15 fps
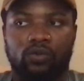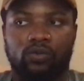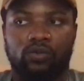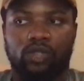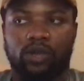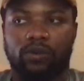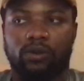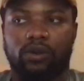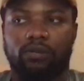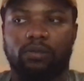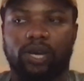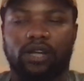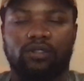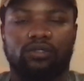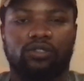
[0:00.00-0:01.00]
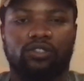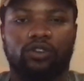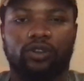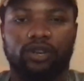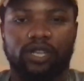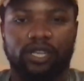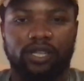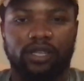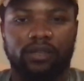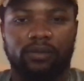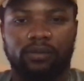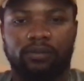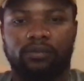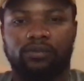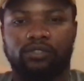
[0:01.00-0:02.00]
there were about 30
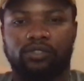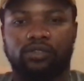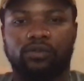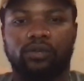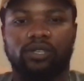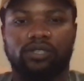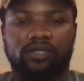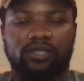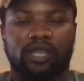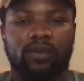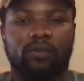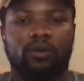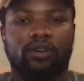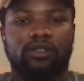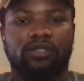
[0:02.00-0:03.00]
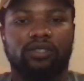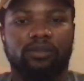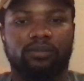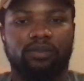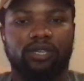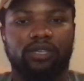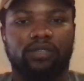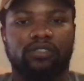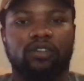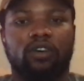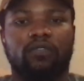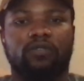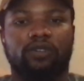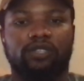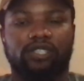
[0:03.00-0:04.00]
students that wanted to be
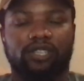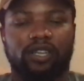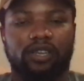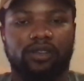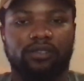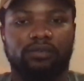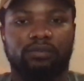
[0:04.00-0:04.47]
software engineers,